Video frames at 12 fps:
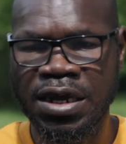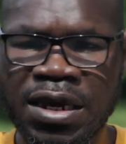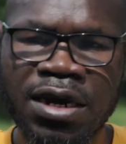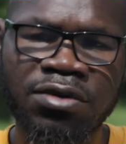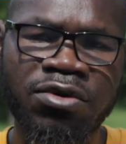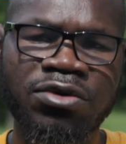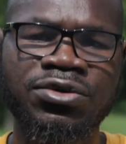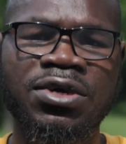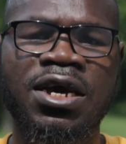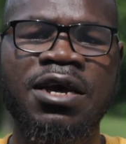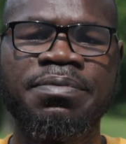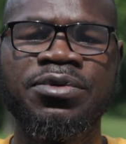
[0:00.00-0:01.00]
It can also
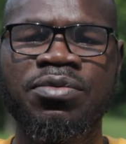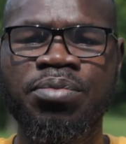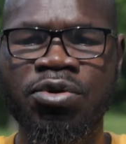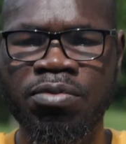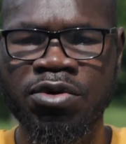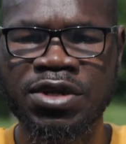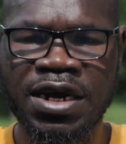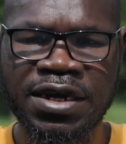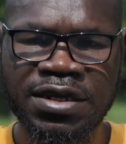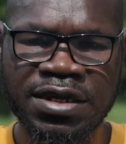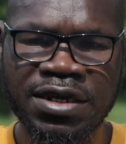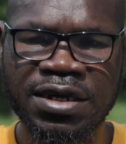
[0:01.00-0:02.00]
help you promote
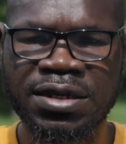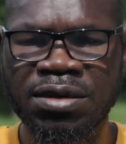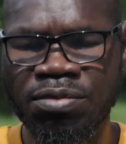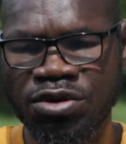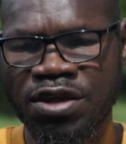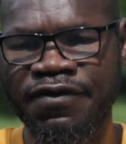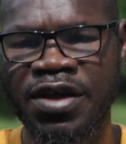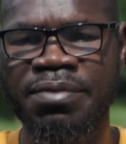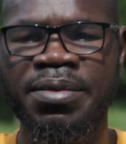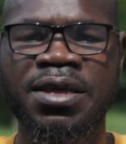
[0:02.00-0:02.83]
ideas and motivate